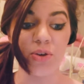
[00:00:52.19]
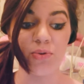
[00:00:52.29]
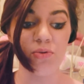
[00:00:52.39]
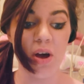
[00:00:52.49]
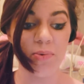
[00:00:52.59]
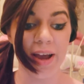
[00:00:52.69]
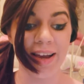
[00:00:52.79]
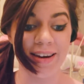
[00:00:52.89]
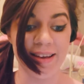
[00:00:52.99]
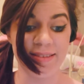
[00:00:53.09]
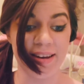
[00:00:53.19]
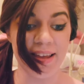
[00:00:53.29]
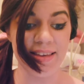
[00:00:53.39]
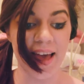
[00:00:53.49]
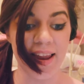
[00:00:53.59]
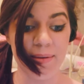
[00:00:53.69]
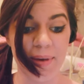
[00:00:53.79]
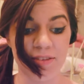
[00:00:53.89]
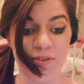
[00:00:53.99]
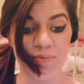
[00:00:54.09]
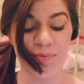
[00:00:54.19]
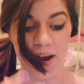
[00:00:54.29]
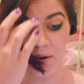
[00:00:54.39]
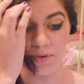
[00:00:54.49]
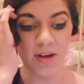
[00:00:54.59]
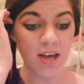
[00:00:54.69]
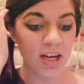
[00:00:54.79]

You do not recognize it, and yet it makes you frown.